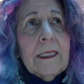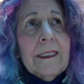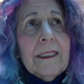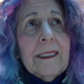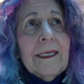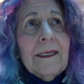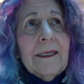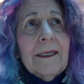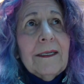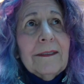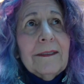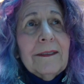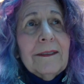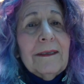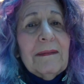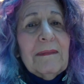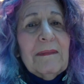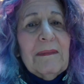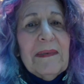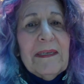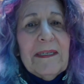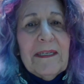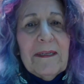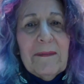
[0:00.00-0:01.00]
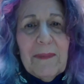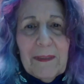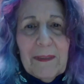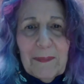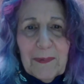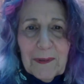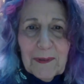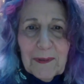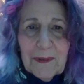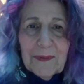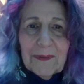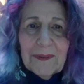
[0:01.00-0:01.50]
And yet many
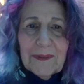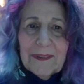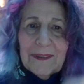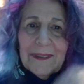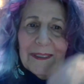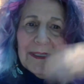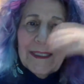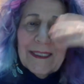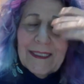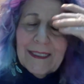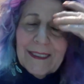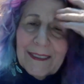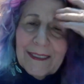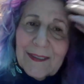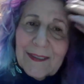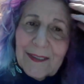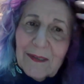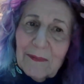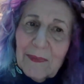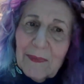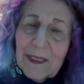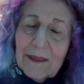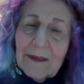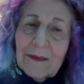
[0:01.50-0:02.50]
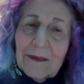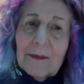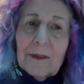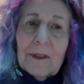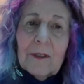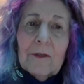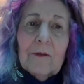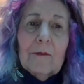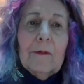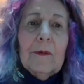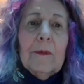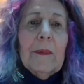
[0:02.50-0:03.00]
people seek
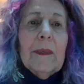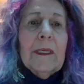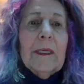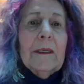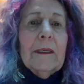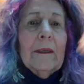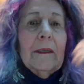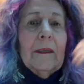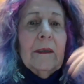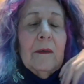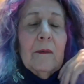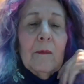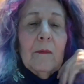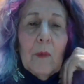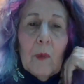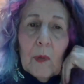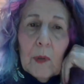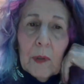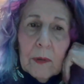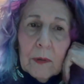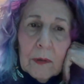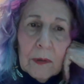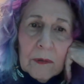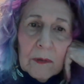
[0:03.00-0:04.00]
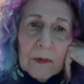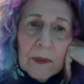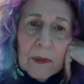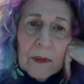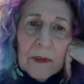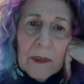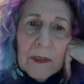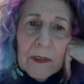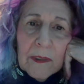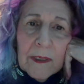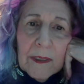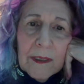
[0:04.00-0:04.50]
somehow to remain
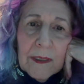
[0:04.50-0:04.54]
immortal.